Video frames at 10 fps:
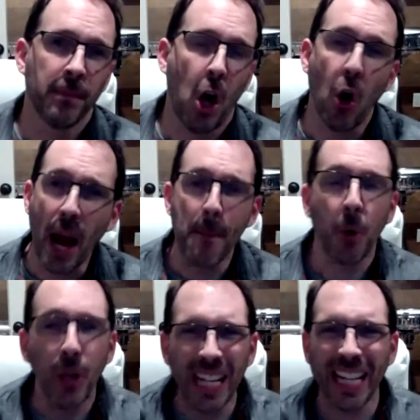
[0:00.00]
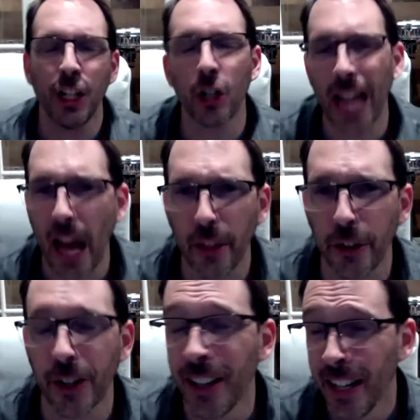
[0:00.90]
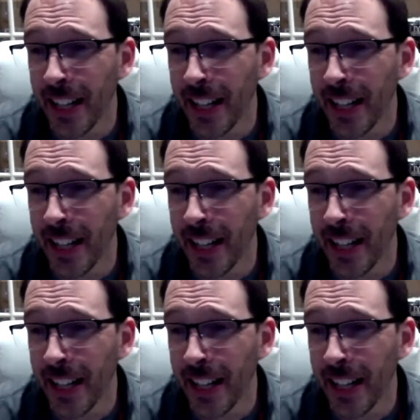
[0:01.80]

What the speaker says: All right, put it in your calendar.